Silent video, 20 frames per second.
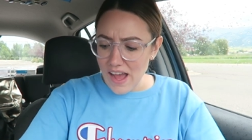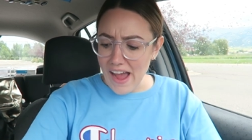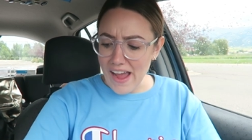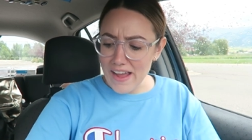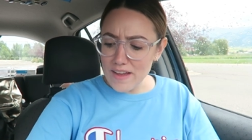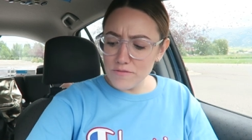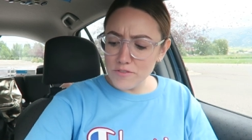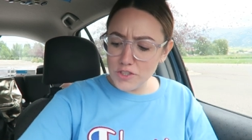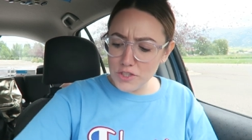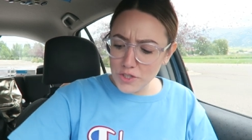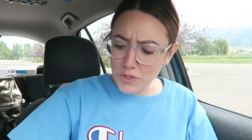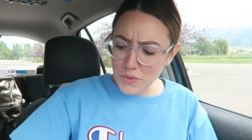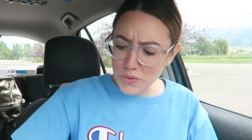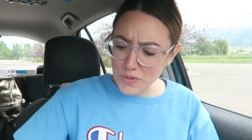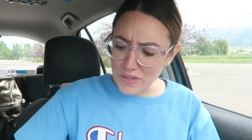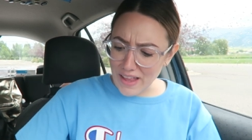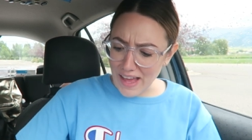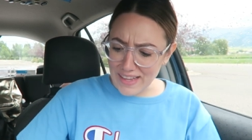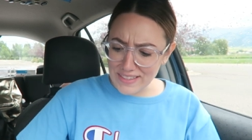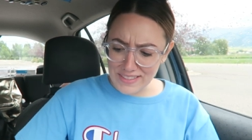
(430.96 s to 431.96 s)
I have two
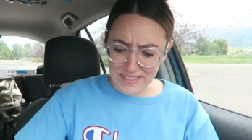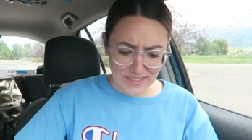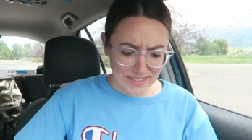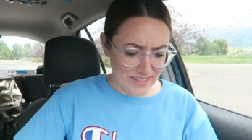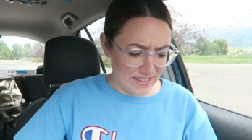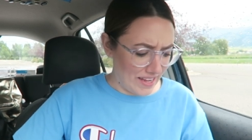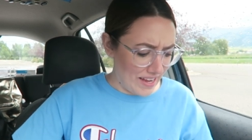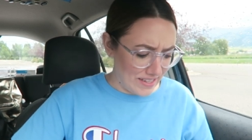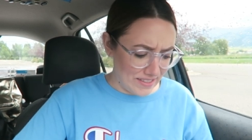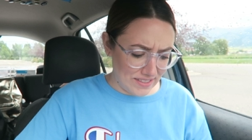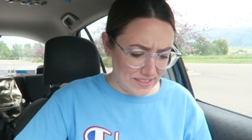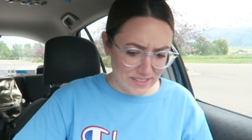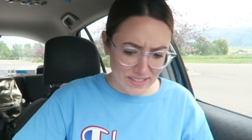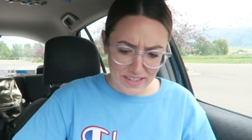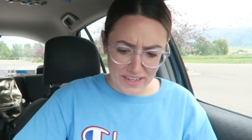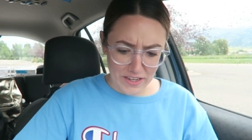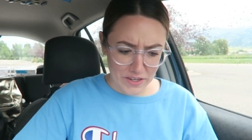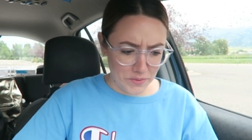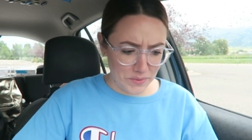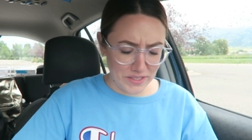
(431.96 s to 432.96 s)
glasses cases
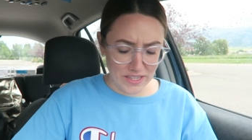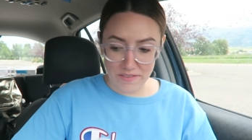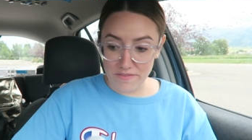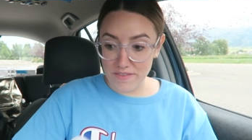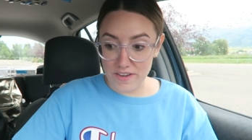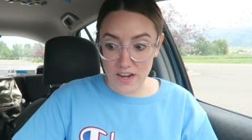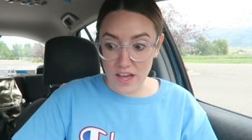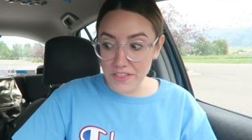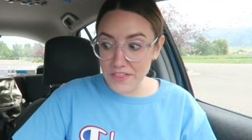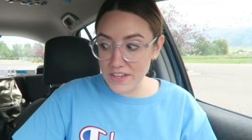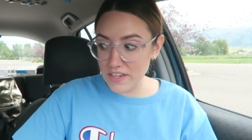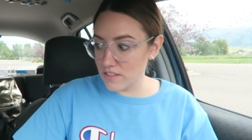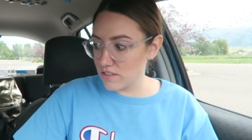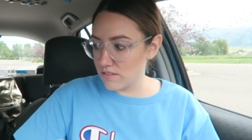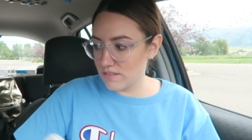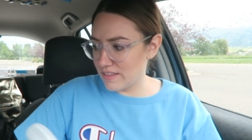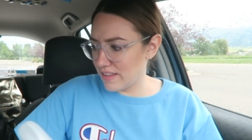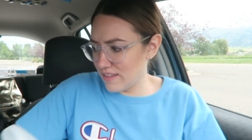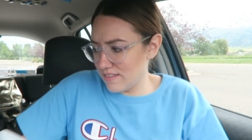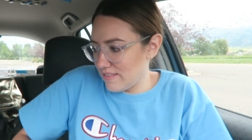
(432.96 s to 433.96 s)
in here, which have nothing,
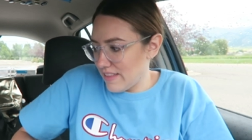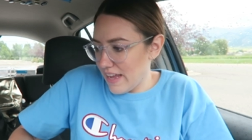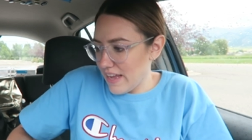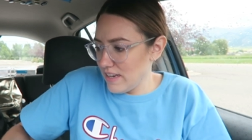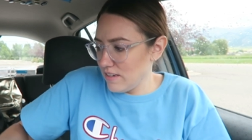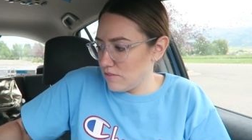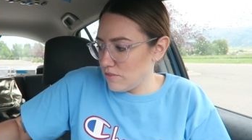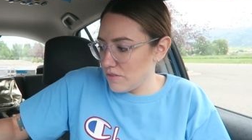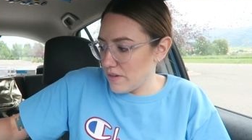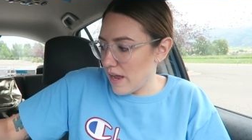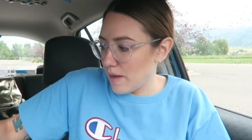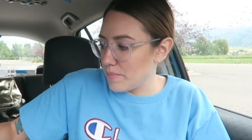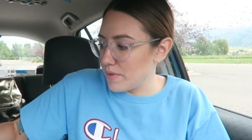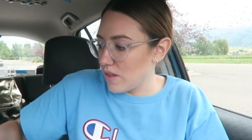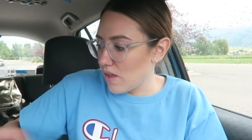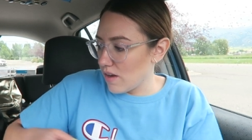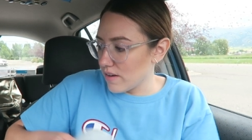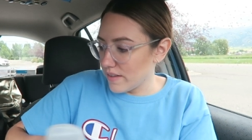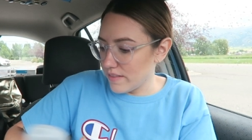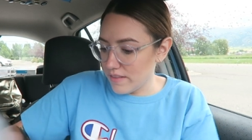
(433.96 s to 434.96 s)
they do not
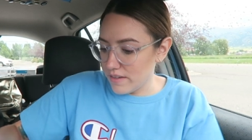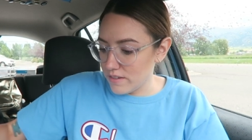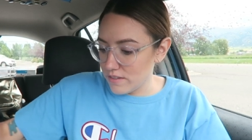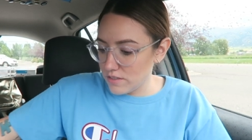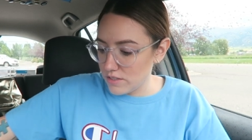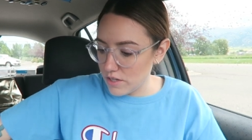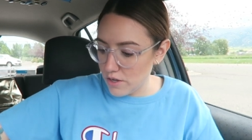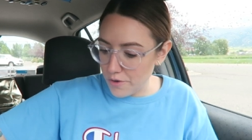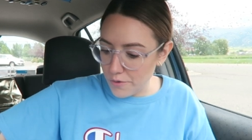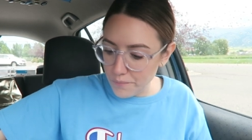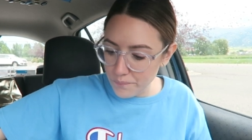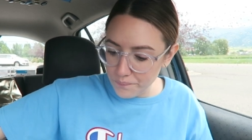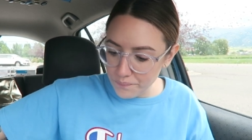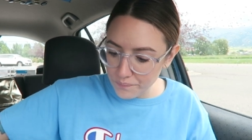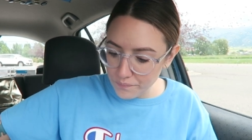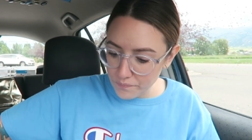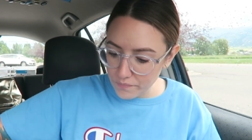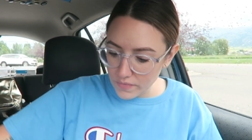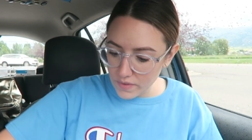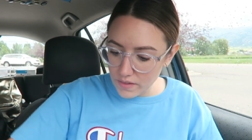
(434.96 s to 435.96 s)
belong in there, so
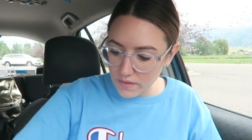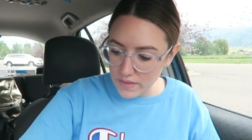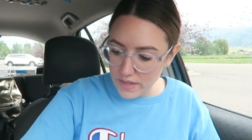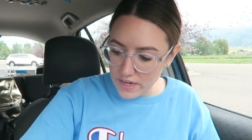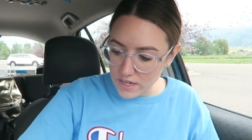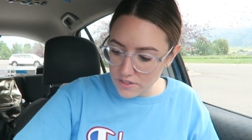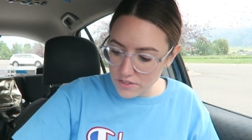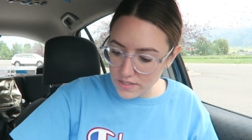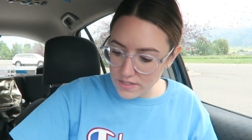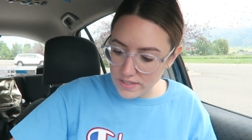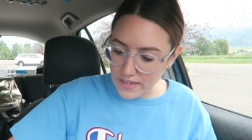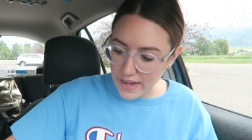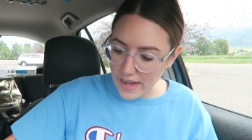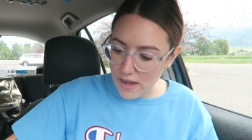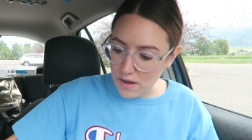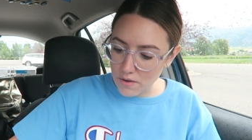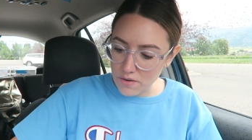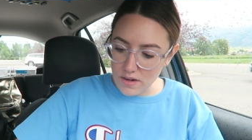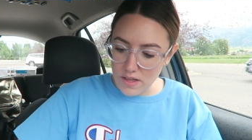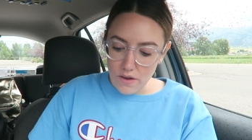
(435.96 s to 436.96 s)
they can just stay
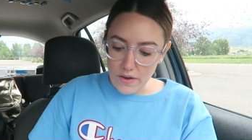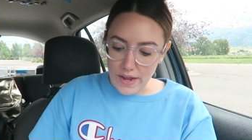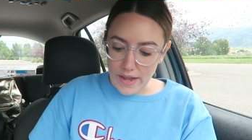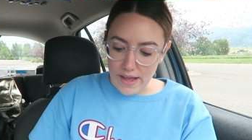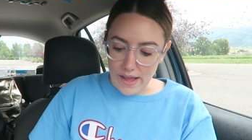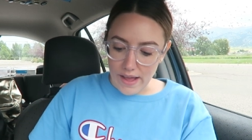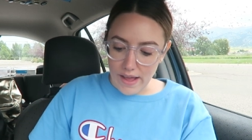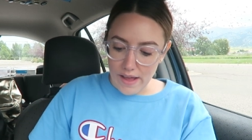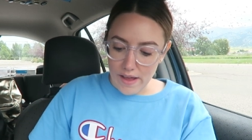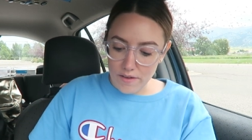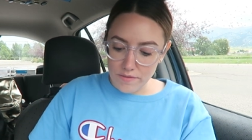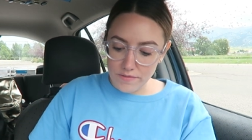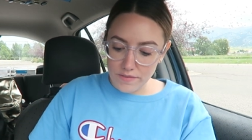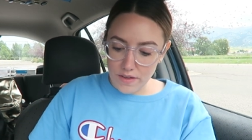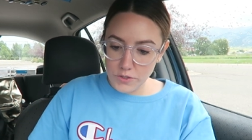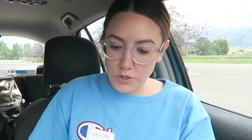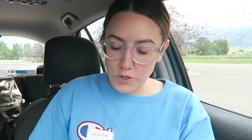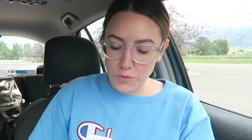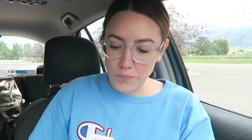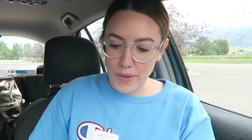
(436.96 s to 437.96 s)
out. Okay, I
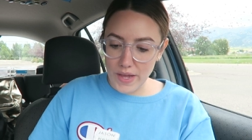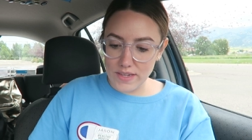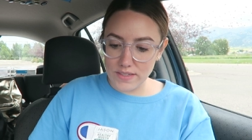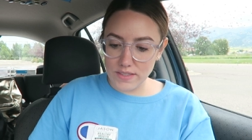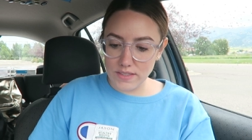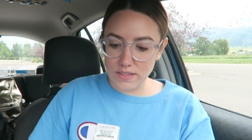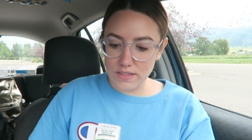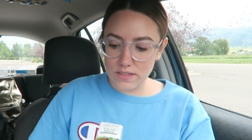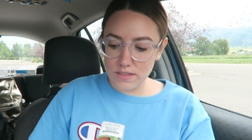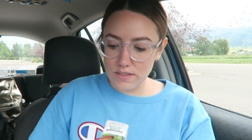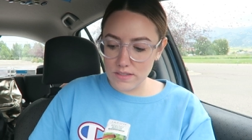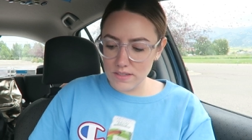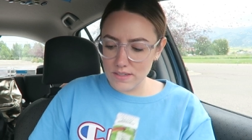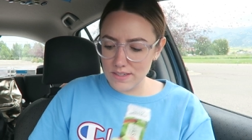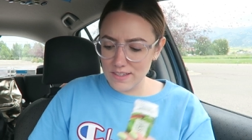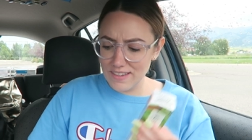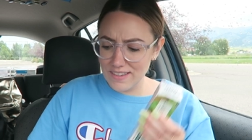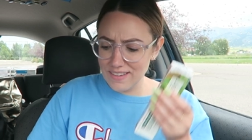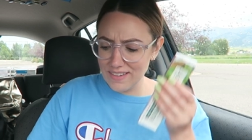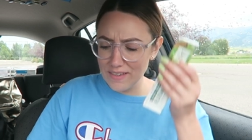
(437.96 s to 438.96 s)
have toothpaste,
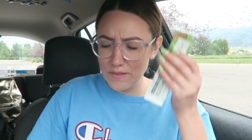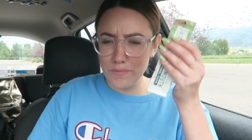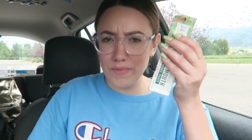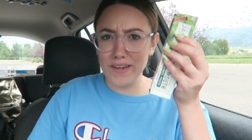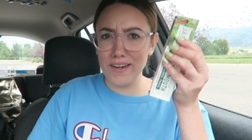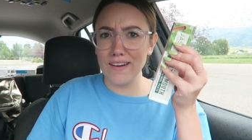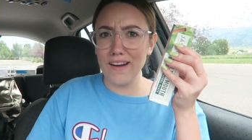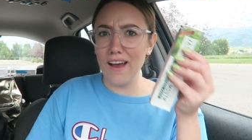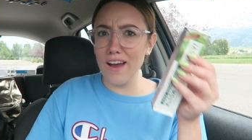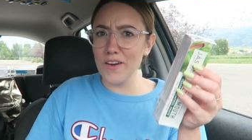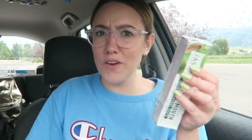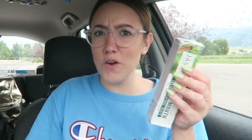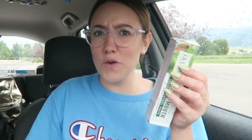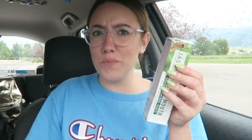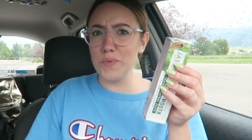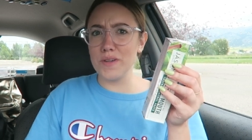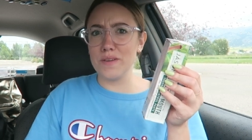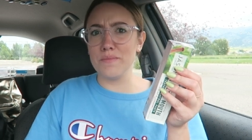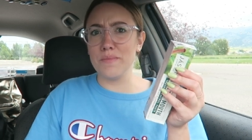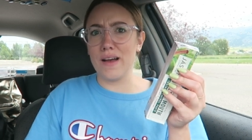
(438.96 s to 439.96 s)
but an
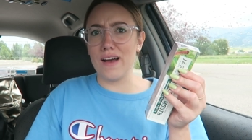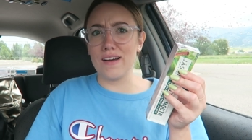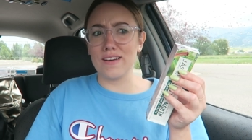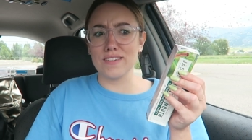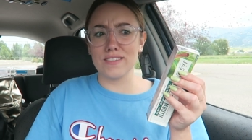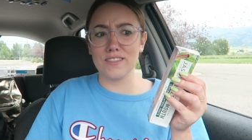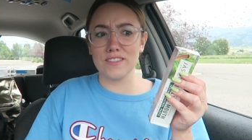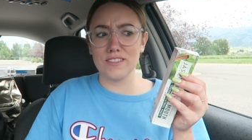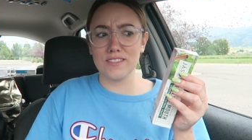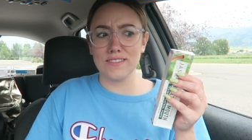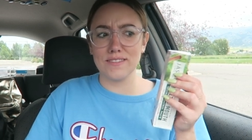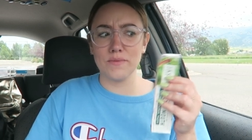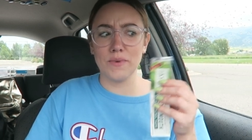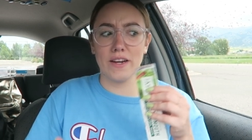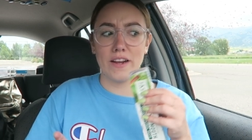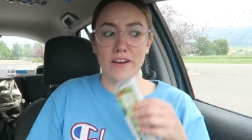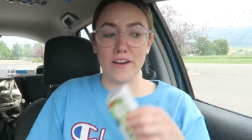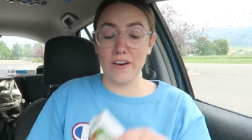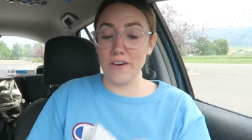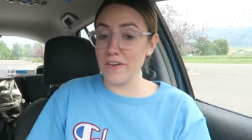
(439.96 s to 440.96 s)
unopened box
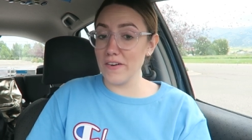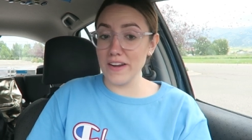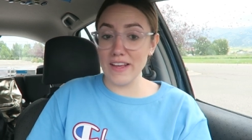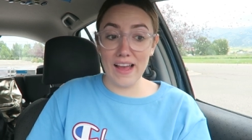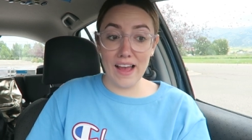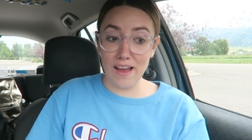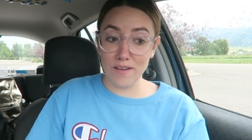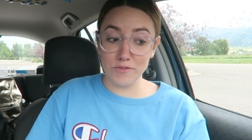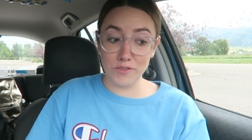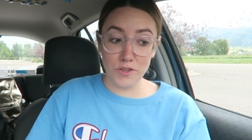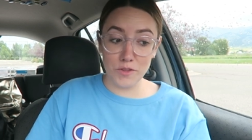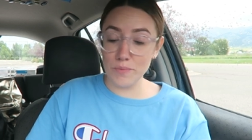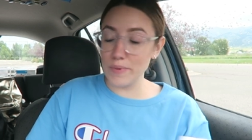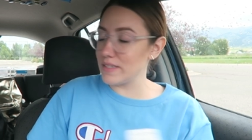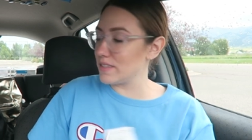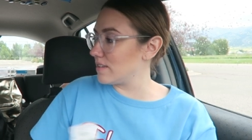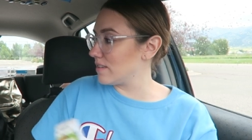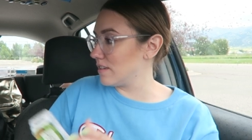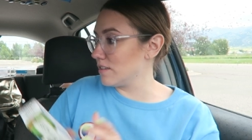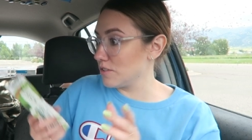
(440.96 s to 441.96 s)
when I already have
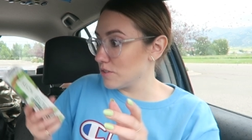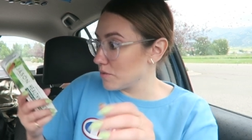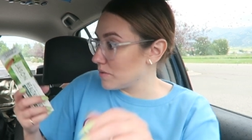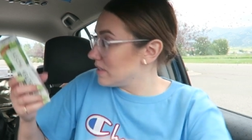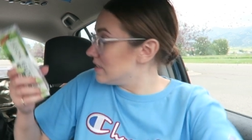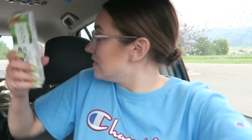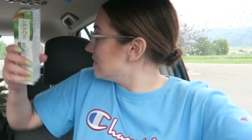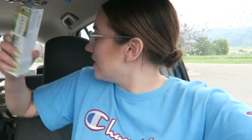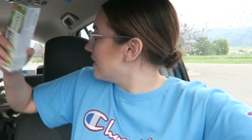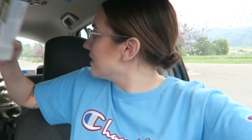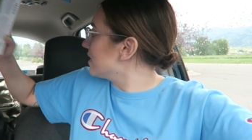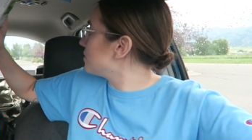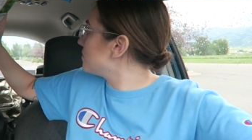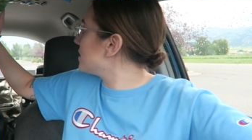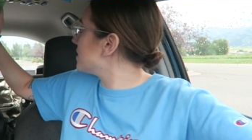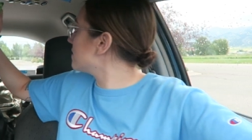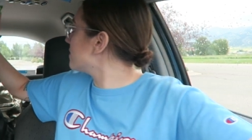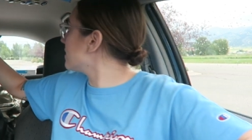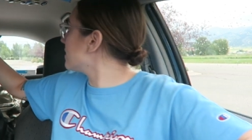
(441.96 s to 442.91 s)
toothpaste in there, so this does not need to be in